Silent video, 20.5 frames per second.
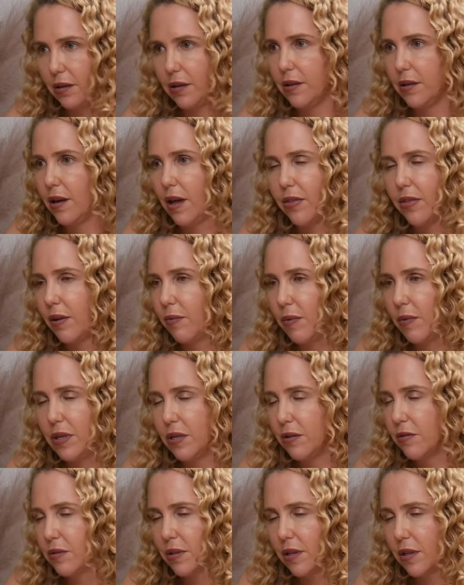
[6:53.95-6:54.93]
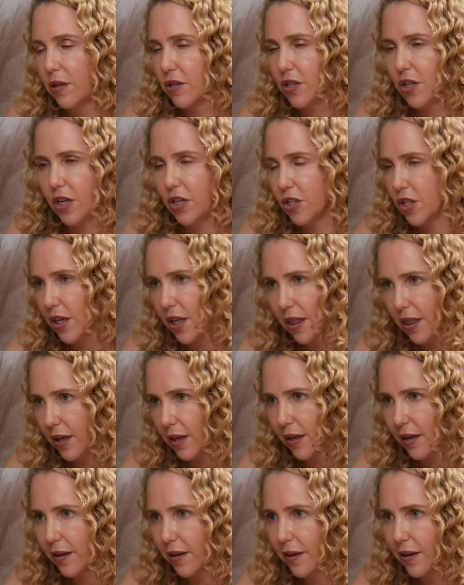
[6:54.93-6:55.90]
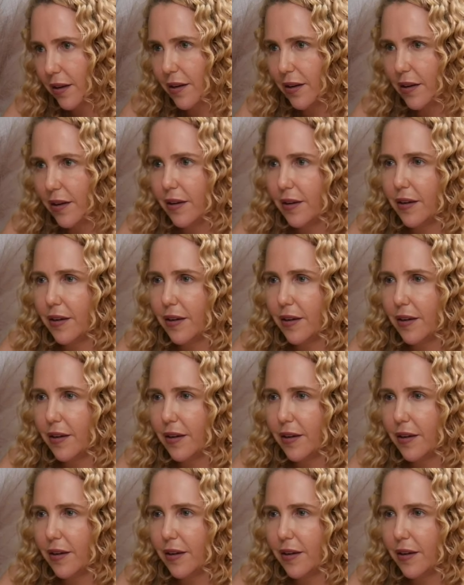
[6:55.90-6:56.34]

nothing we do is going to change anything. Yeah.